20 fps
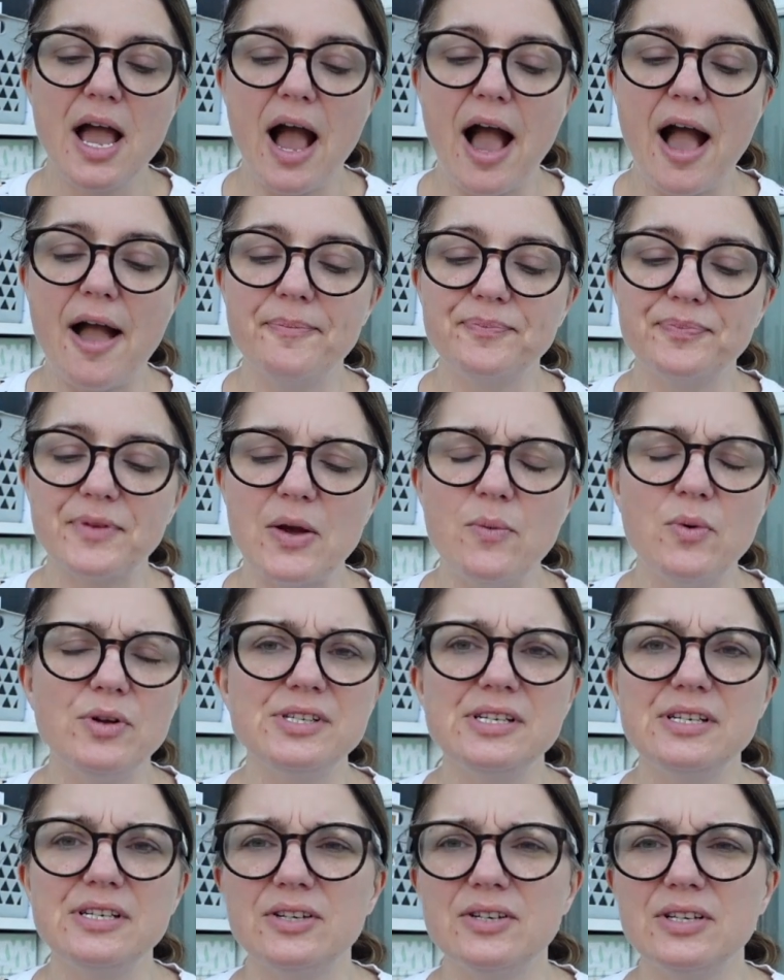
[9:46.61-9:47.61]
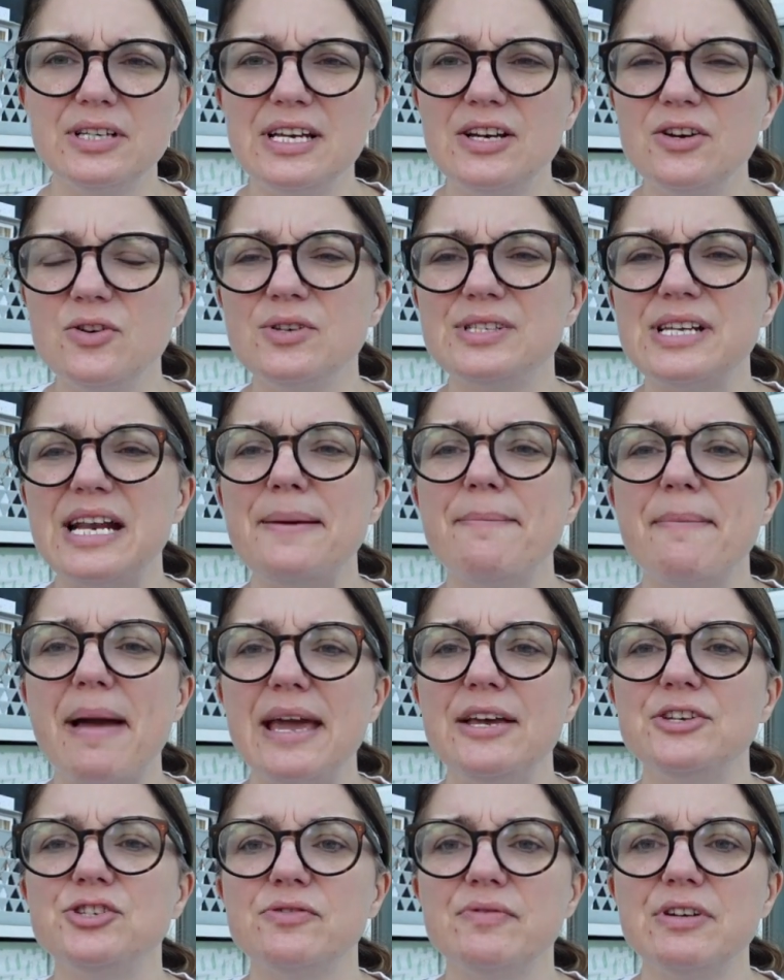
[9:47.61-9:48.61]
It didn't cause any
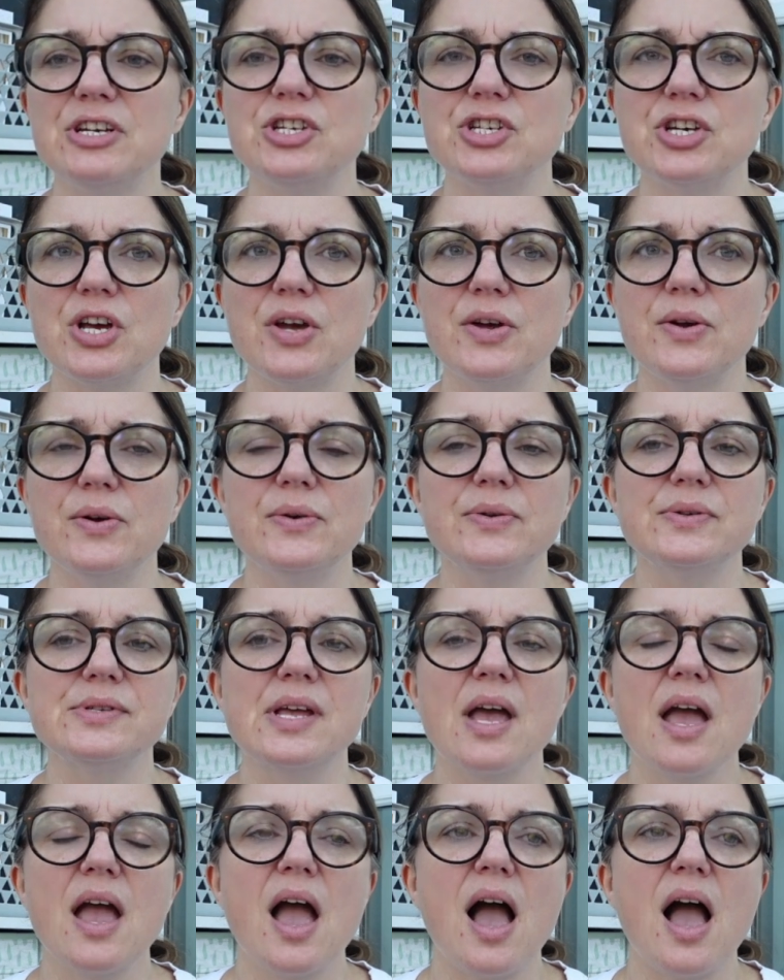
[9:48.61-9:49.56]
major issues.